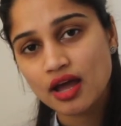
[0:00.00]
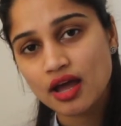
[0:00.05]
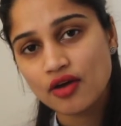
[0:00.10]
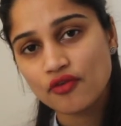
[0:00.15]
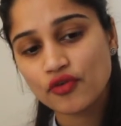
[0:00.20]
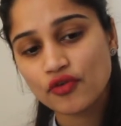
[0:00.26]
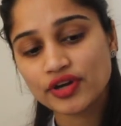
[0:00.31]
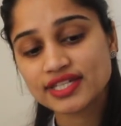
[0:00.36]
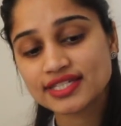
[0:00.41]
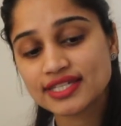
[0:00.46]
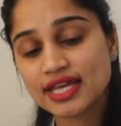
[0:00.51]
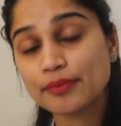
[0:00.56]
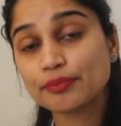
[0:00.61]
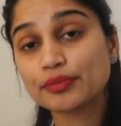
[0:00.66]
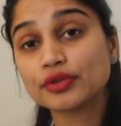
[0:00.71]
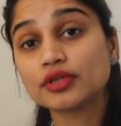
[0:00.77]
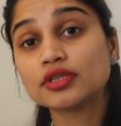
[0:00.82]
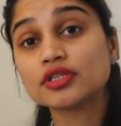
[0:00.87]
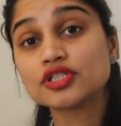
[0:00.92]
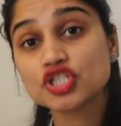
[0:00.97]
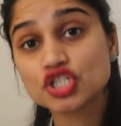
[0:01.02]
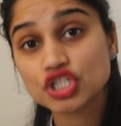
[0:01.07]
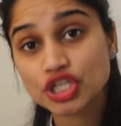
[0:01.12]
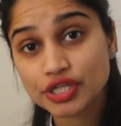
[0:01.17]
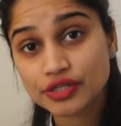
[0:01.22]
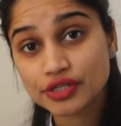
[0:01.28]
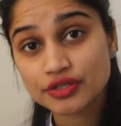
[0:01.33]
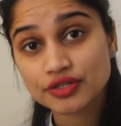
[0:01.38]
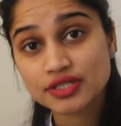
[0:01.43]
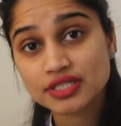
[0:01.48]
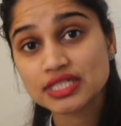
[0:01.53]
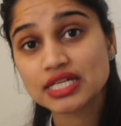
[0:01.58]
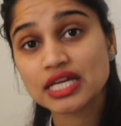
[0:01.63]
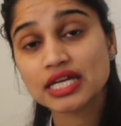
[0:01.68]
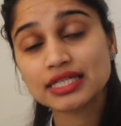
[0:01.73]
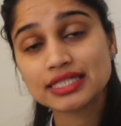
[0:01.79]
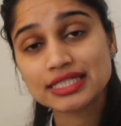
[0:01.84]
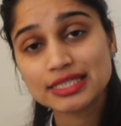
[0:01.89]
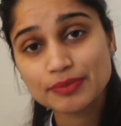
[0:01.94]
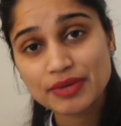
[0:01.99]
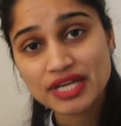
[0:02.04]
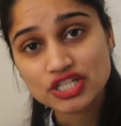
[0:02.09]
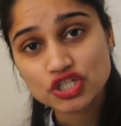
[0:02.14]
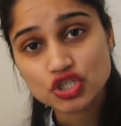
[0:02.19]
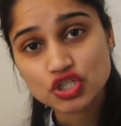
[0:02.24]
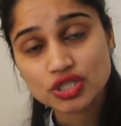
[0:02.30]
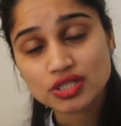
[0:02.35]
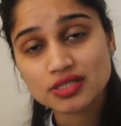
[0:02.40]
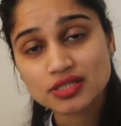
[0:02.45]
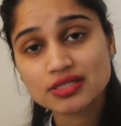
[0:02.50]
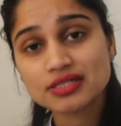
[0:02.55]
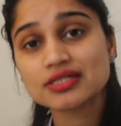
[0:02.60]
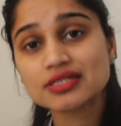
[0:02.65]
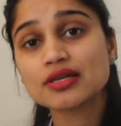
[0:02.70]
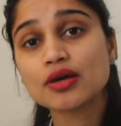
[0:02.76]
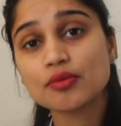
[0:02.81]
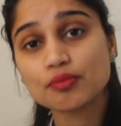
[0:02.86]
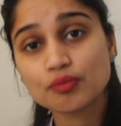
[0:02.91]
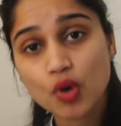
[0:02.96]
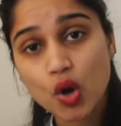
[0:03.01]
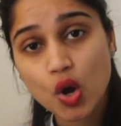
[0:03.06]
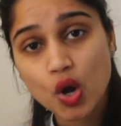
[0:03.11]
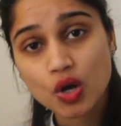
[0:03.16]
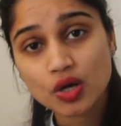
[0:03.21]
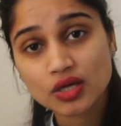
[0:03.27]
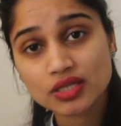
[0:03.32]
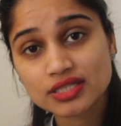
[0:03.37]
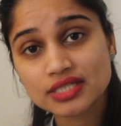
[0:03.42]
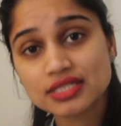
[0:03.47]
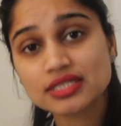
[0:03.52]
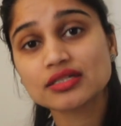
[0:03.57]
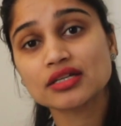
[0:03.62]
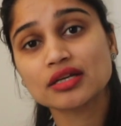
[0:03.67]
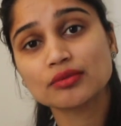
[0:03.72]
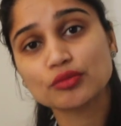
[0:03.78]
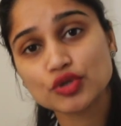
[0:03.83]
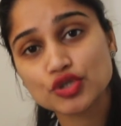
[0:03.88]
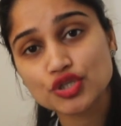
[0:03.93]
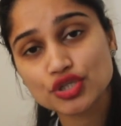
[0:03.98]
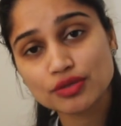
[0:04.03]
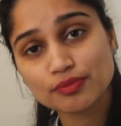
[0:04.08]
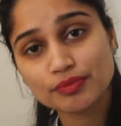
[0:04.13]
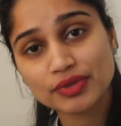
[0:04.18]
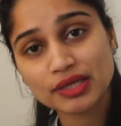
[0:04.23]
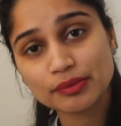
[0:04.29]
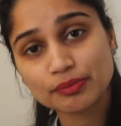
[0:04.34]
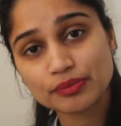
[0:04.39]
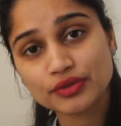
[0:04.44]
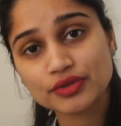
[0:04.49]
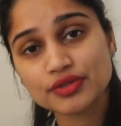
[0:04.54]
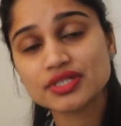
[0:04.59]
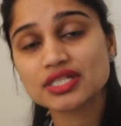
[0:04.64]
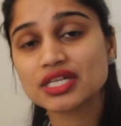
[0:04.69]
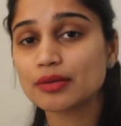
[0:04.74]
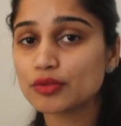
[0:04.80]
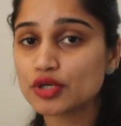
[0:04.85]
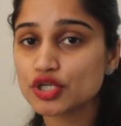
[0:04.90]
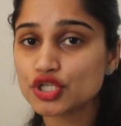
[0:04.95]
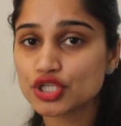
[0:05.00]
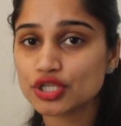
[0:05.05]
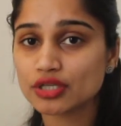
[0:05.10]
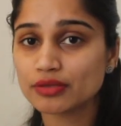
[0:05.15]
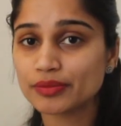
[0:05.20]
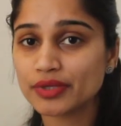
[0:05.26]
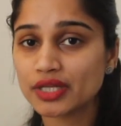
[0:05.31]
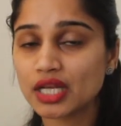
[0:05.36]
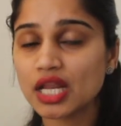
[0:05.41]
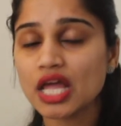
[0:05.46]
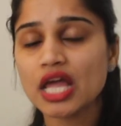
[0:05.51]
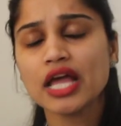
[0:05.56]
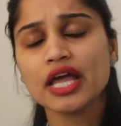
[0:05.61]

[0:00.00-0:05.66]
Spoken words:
For example, shares, debentures, bonds, commercial papers, commercial bill,